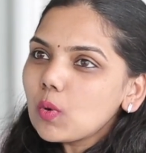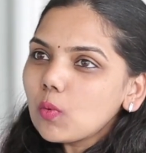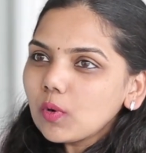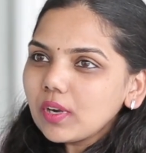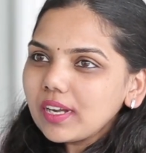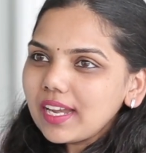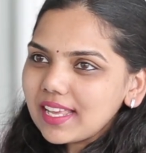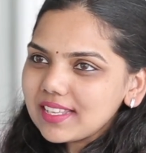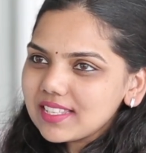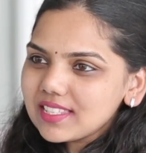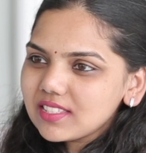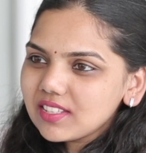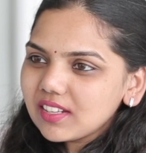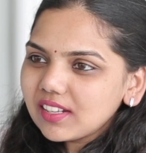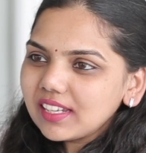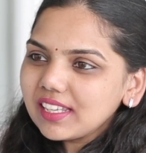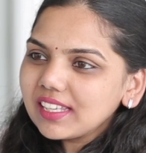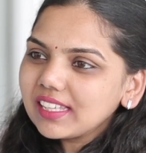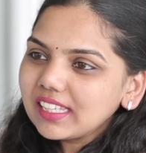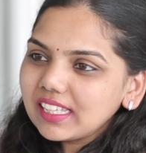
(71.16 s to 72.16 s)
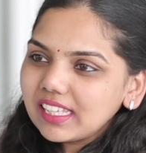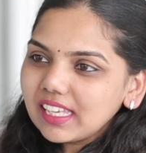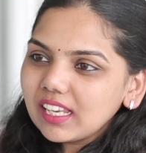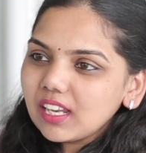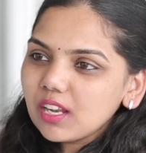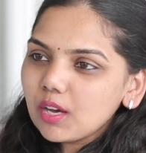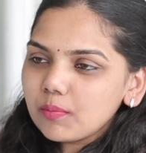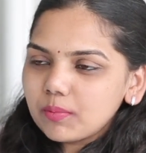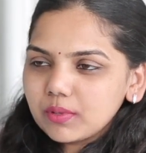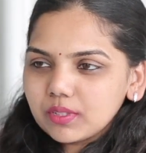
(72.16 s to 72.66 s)
don't necessarily
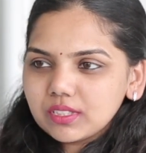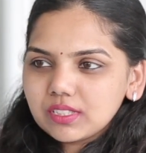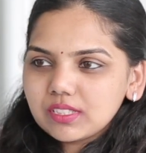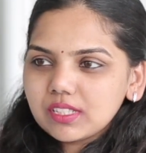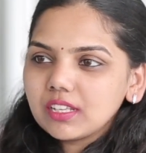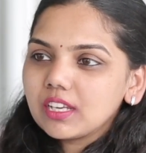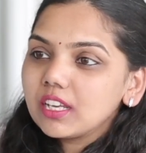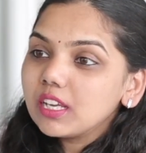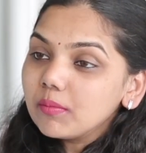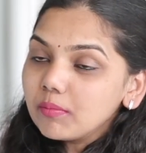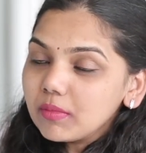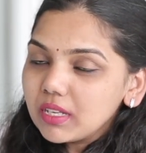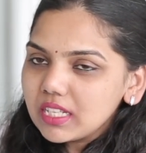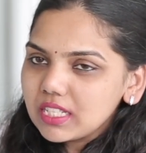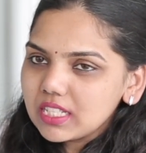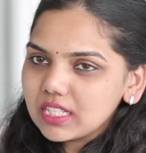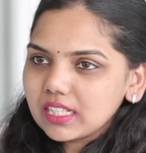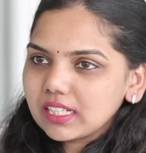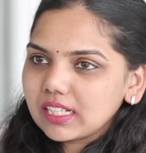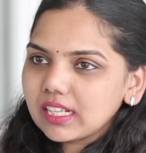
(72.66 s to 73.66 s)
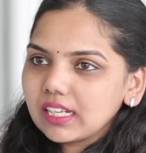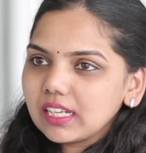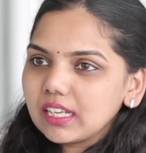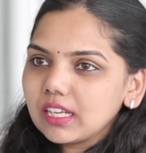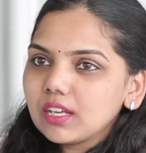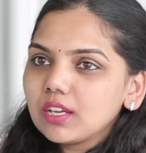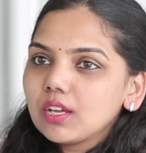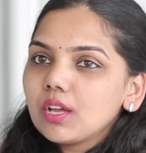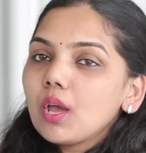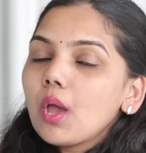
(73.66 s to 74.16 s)
kill a person
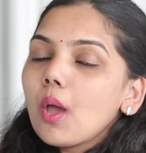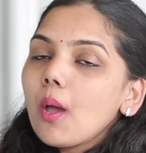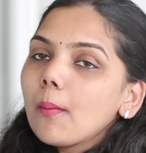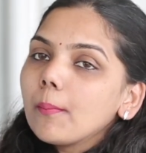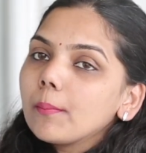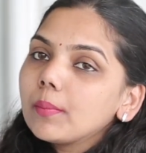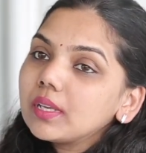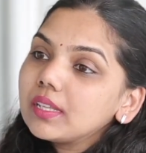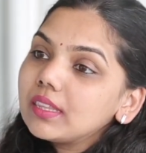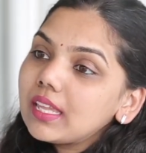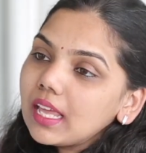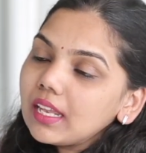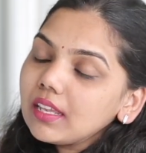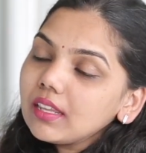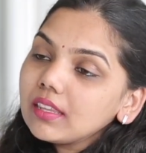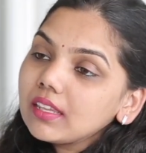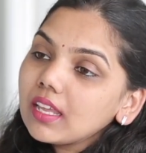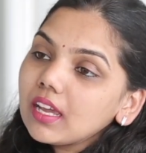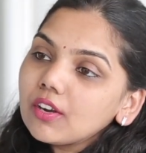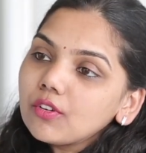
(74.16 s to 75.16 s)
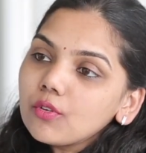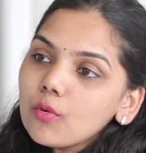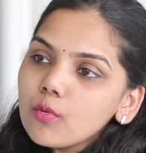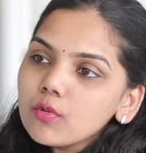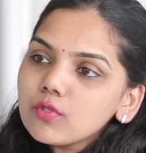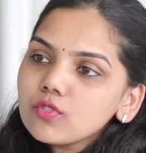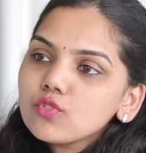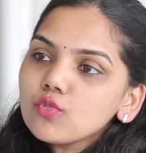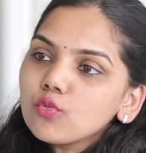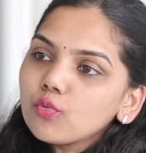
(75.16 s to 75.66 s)
immediately, but then they are
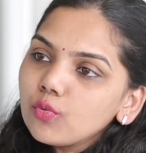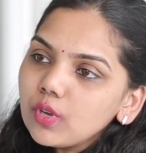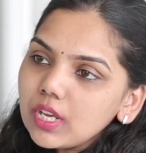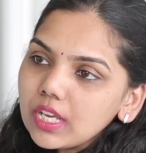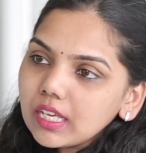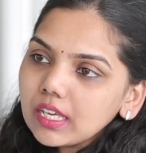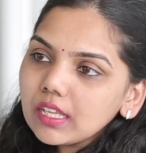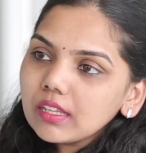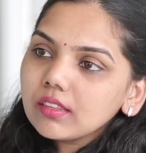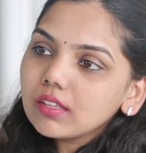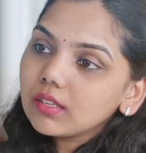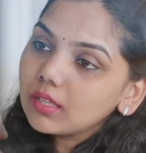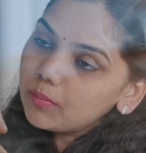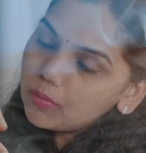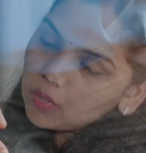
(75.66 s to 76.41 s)
known to weaken the